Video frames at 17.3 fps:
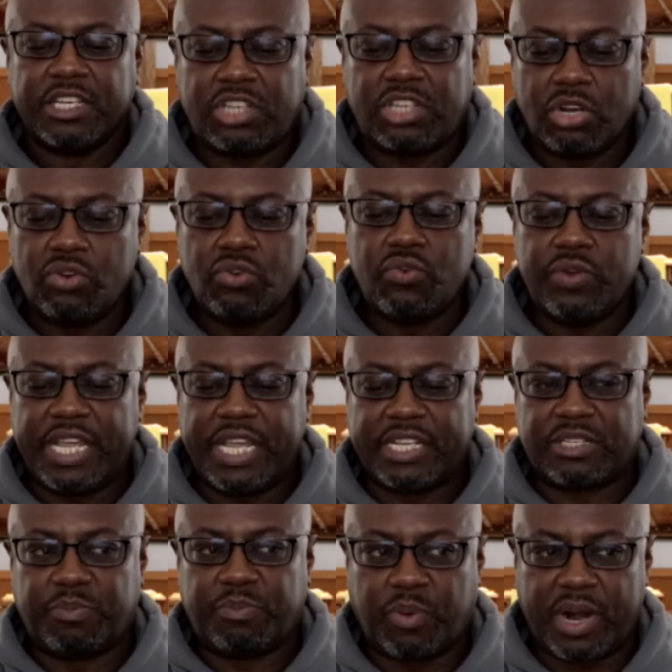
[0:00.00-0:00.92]
to
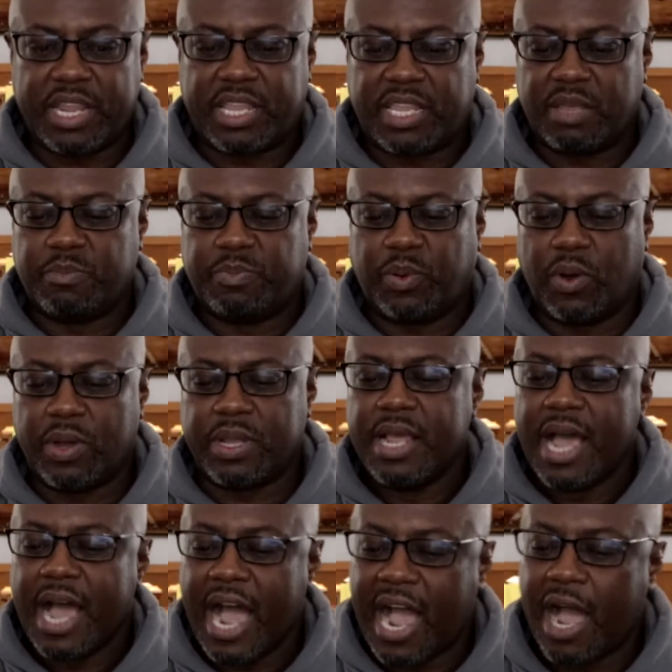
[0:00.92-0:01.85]
its breaking point?
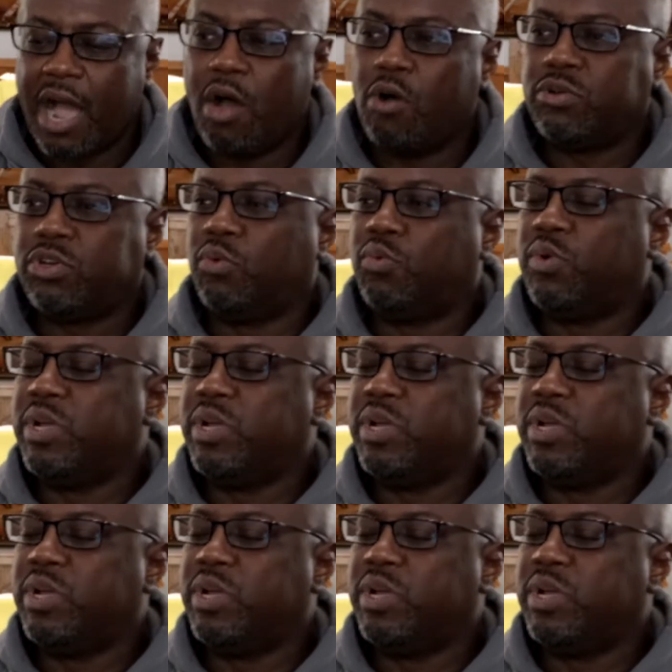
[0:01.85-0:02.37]
How do